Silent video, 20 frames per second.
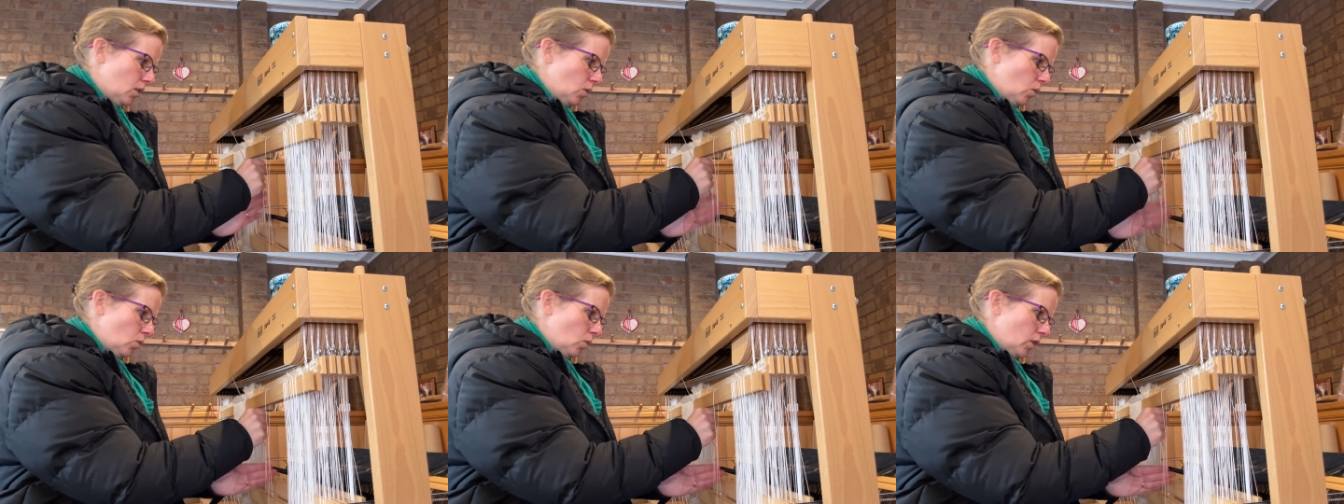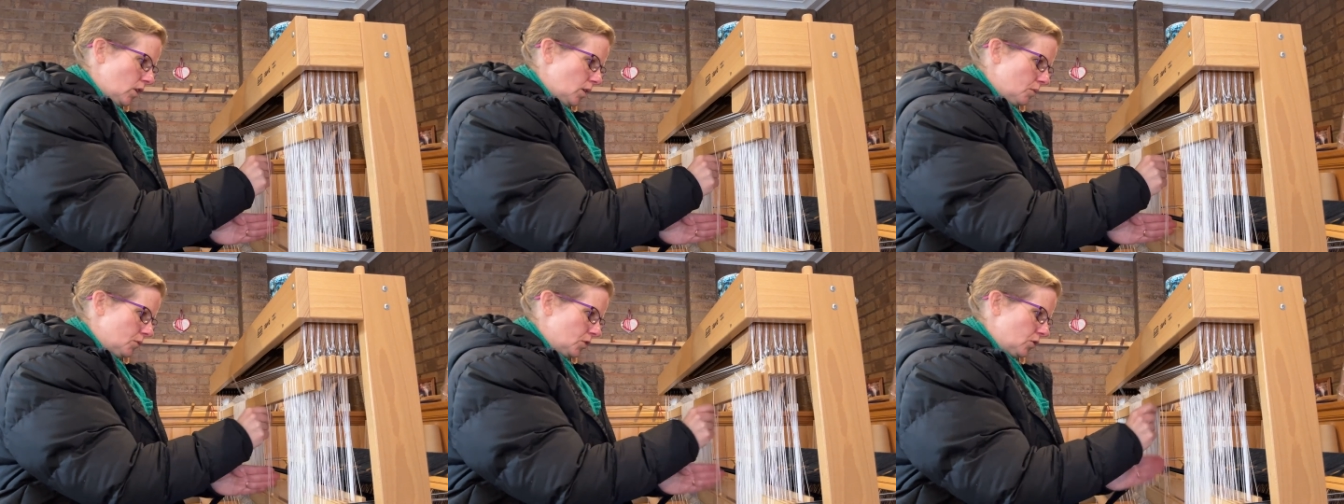
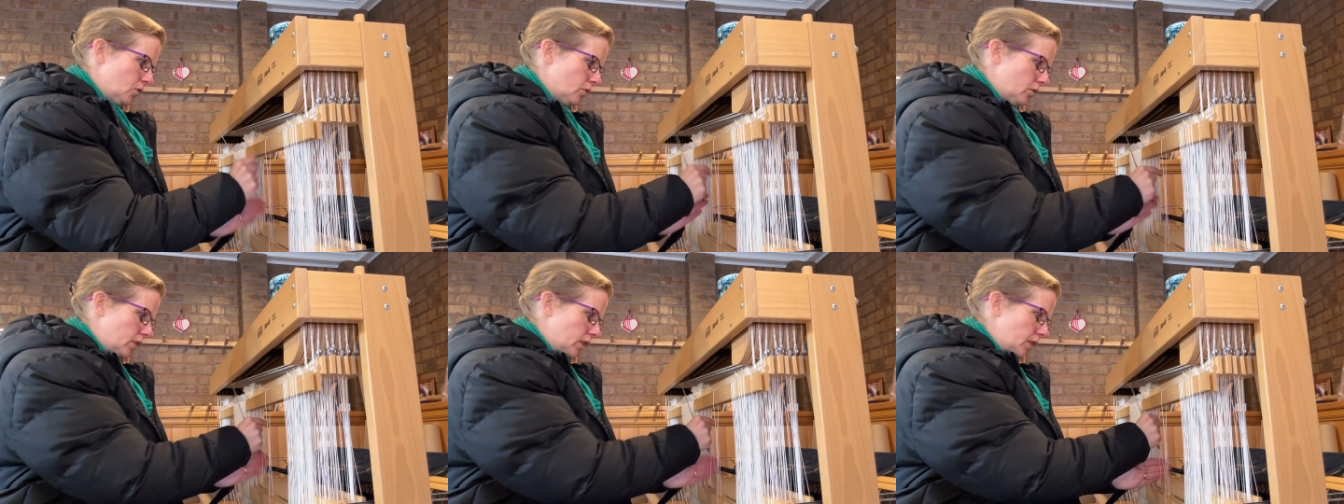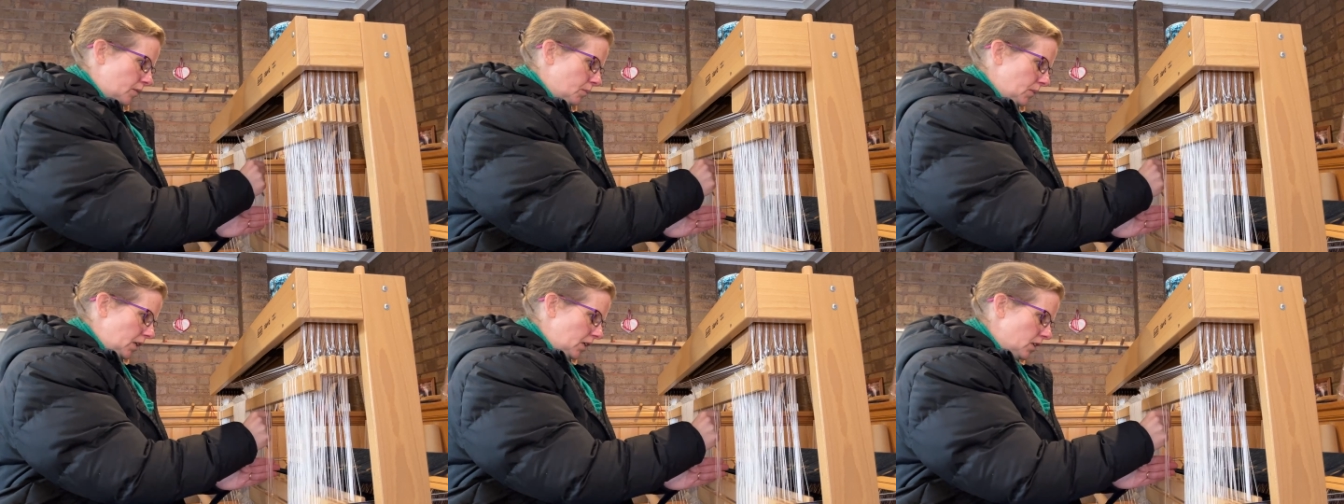what I'm
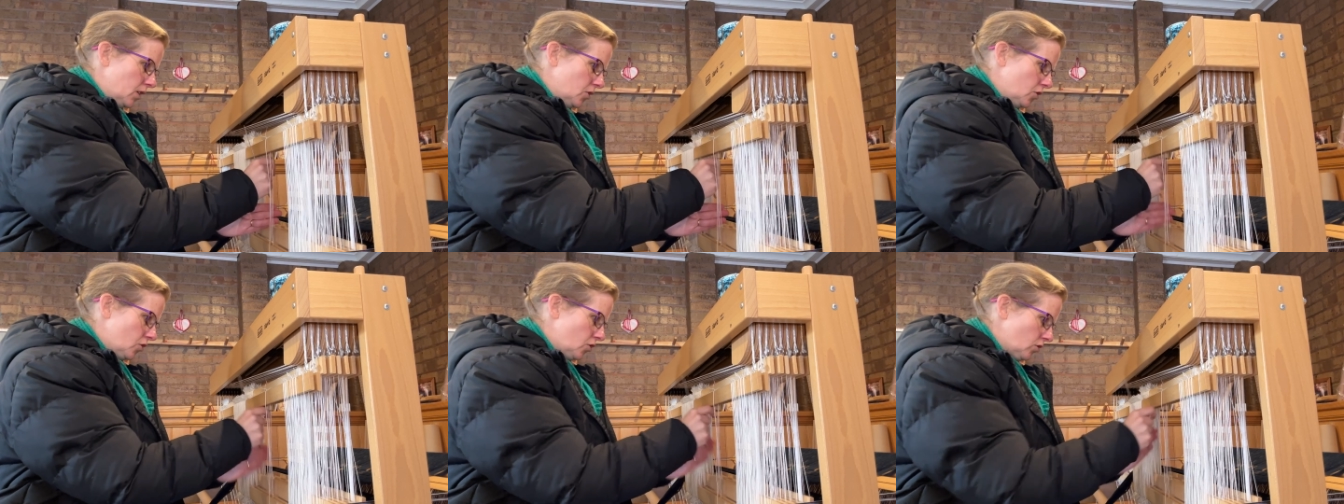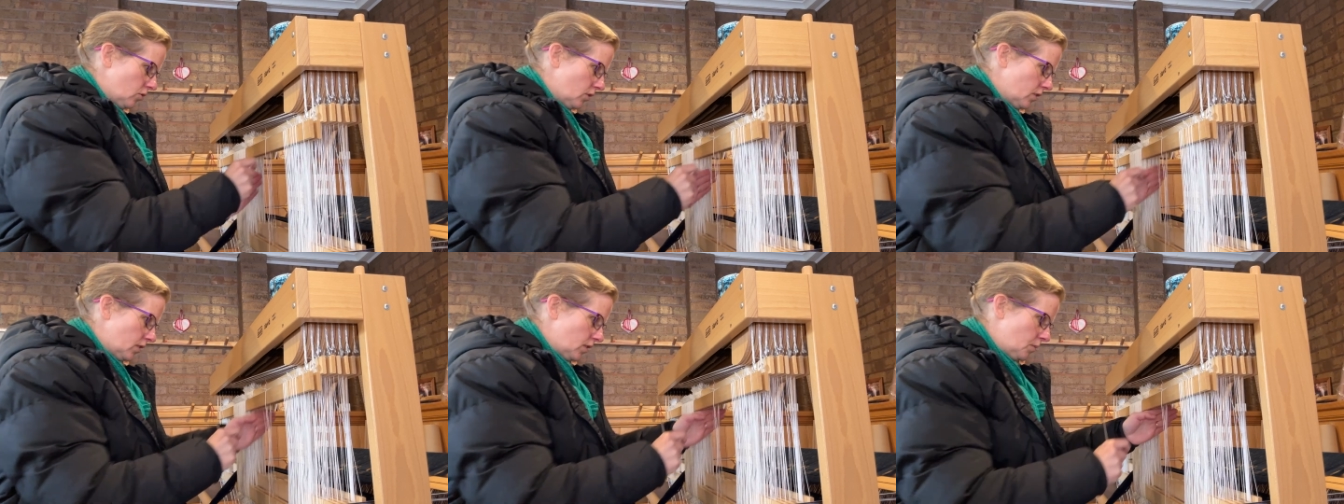doing, making
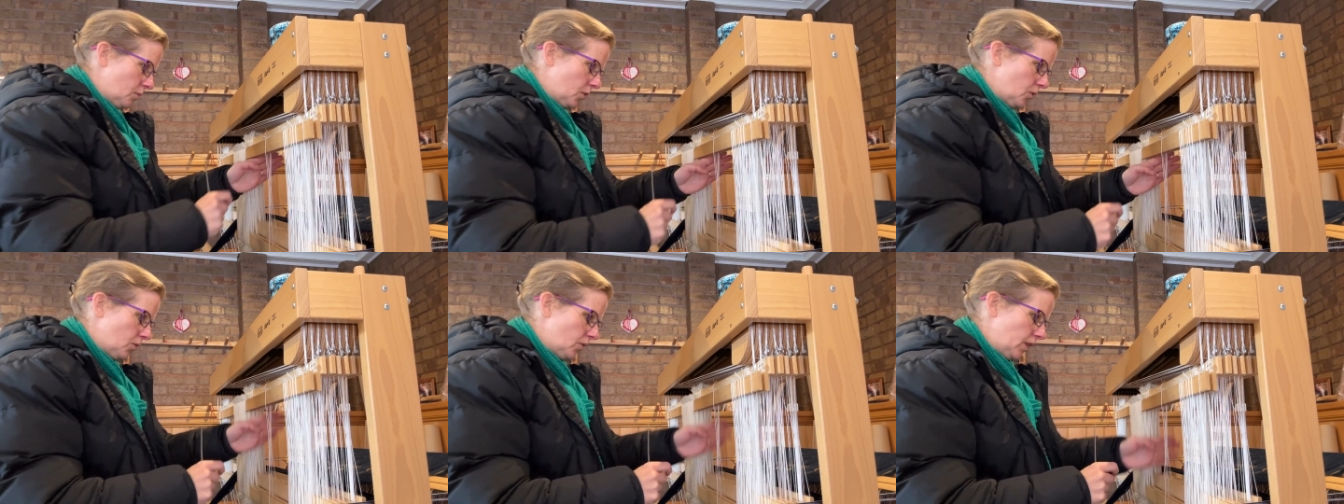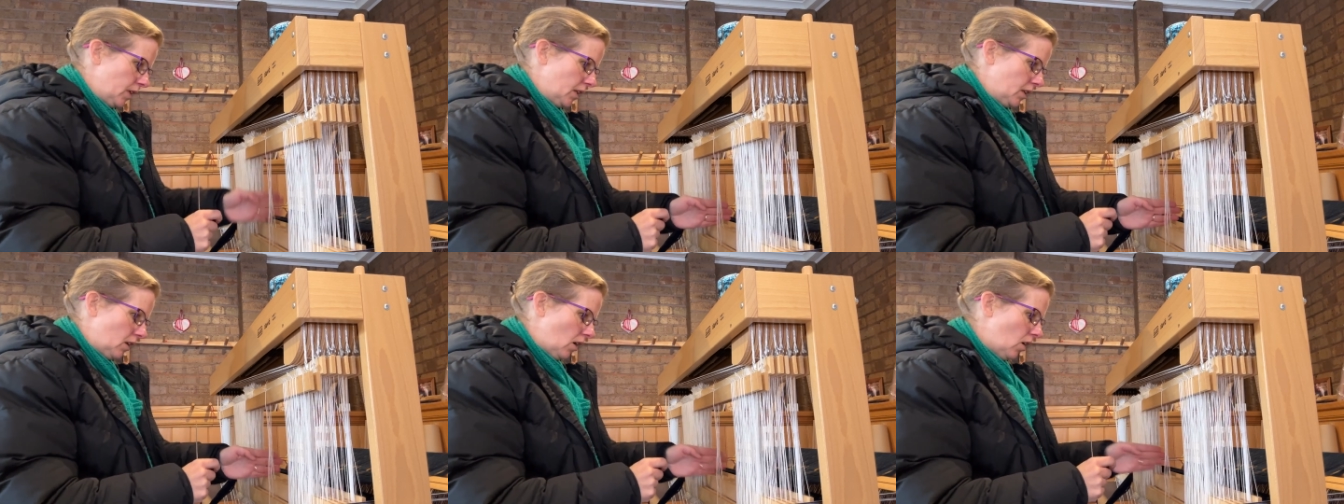sure that I'm
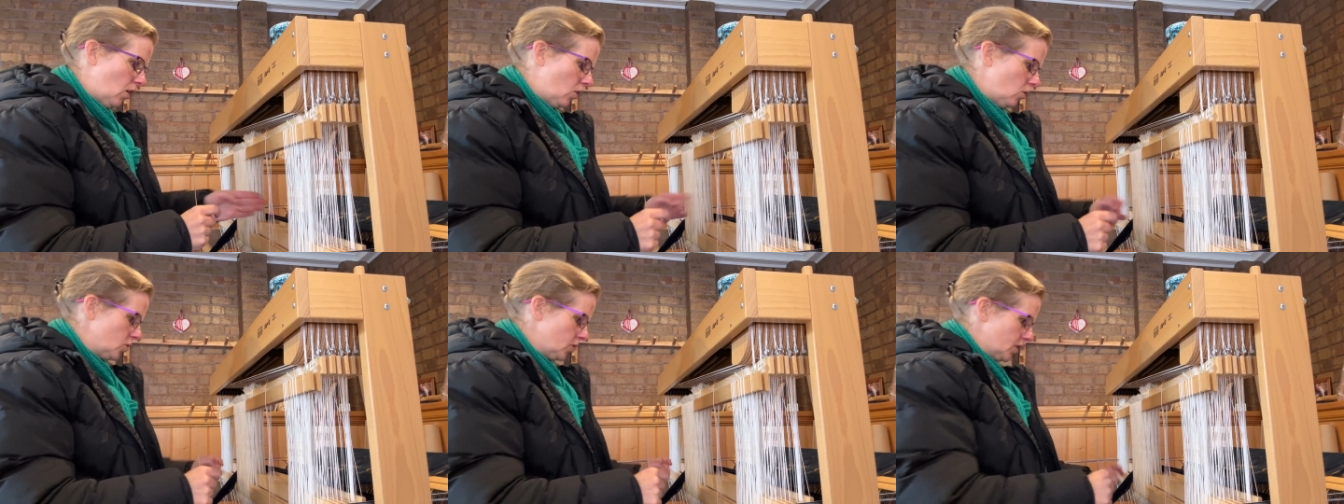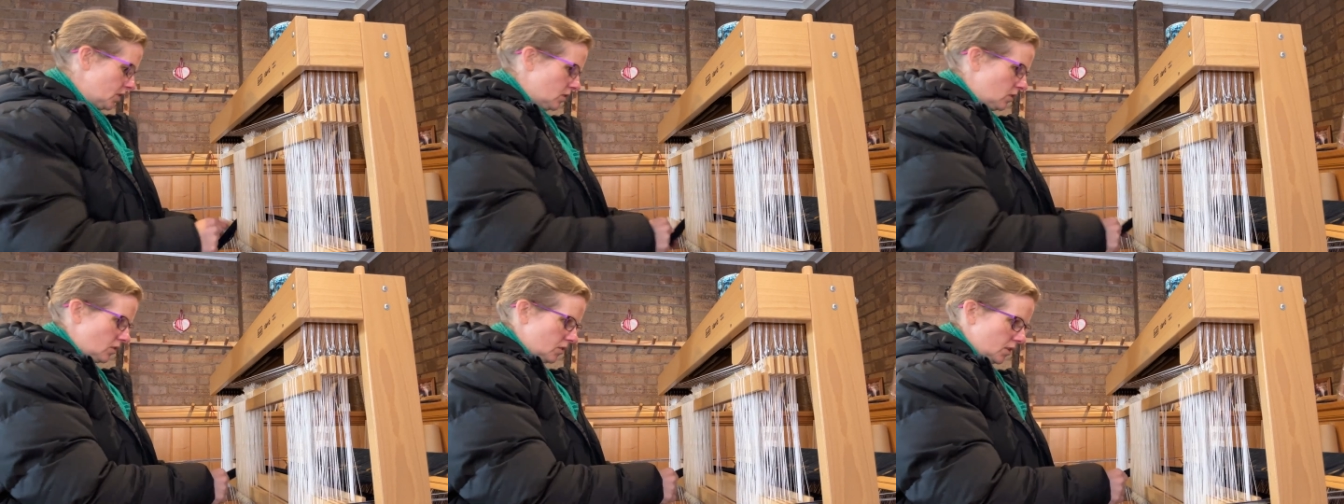threading the holes
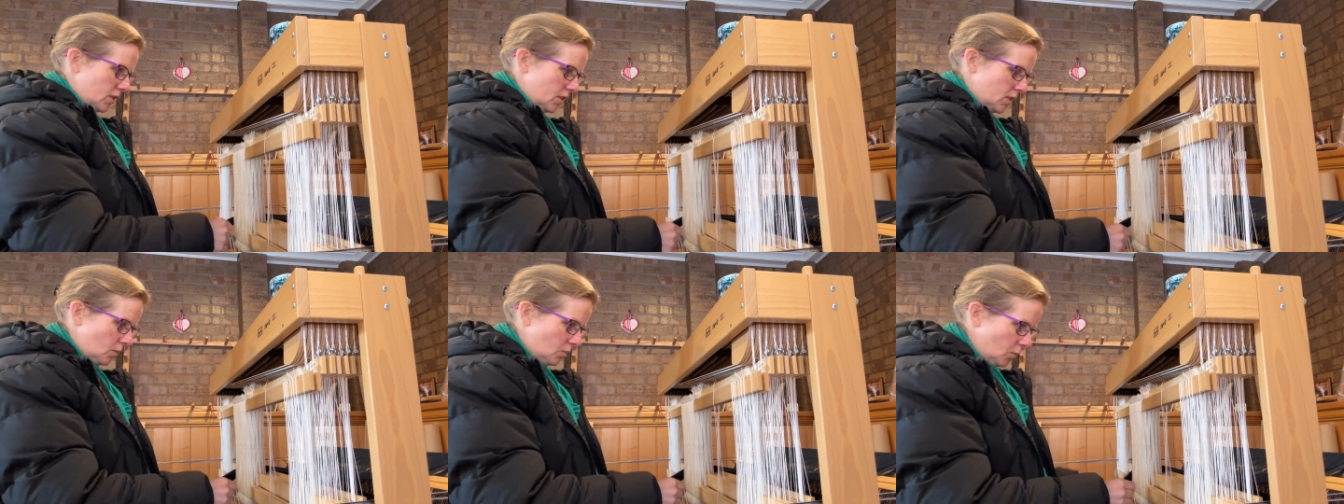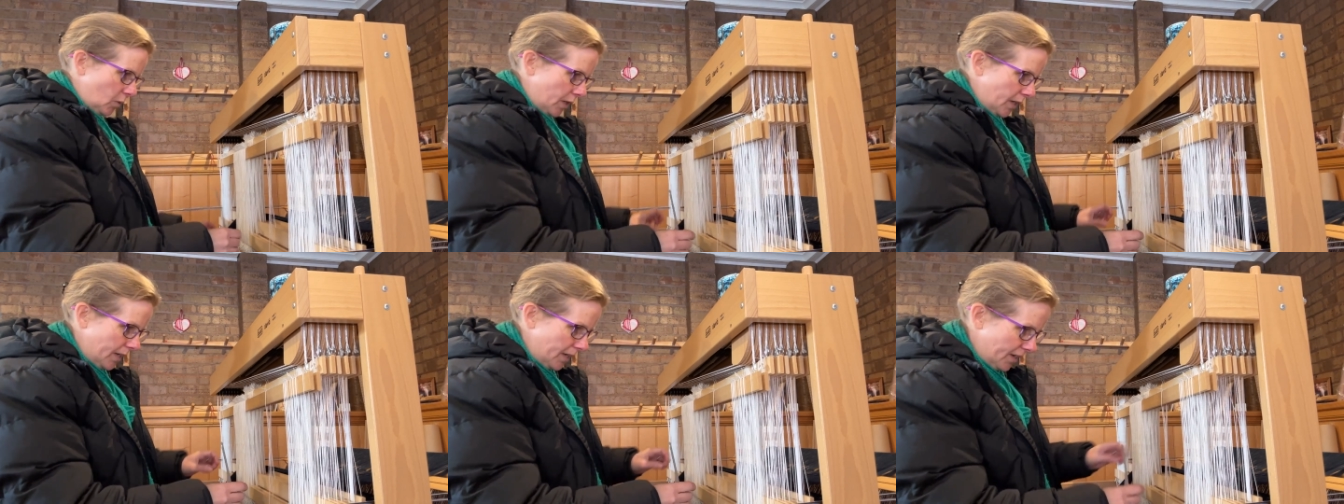and not
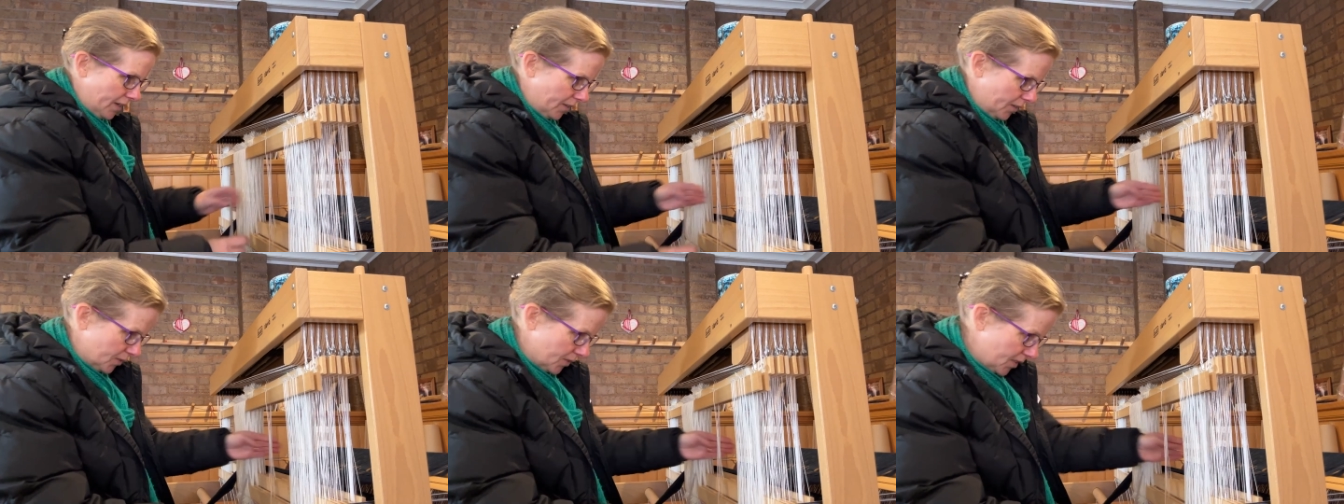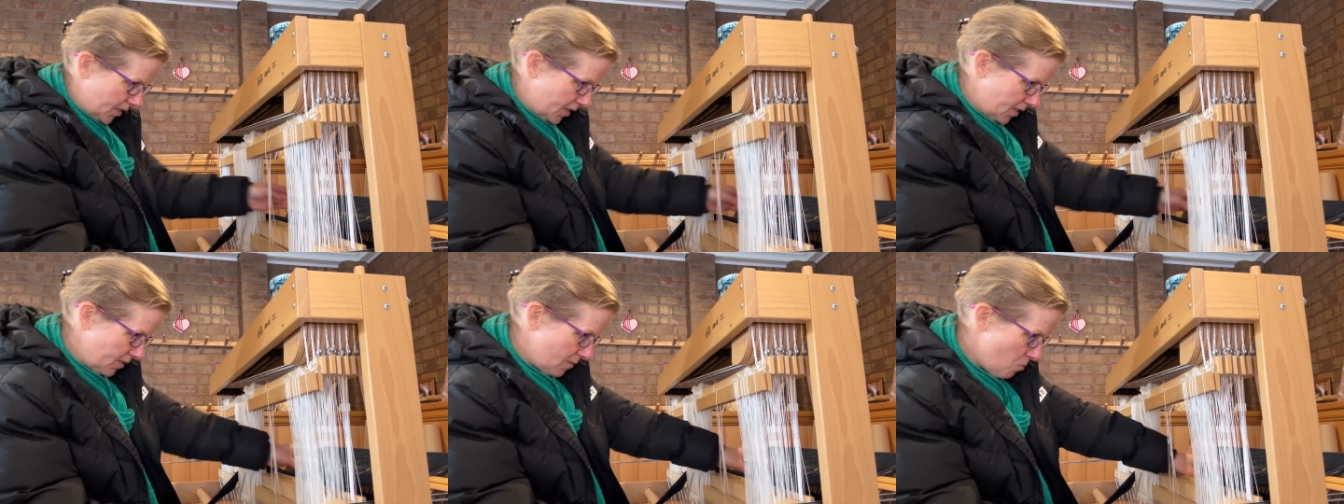somewhere
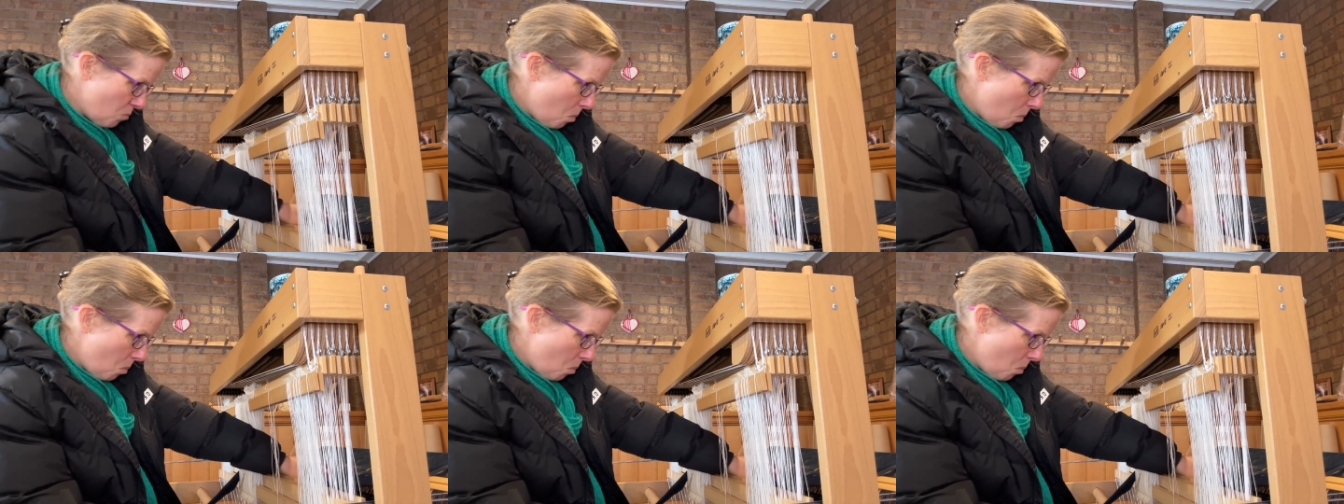else.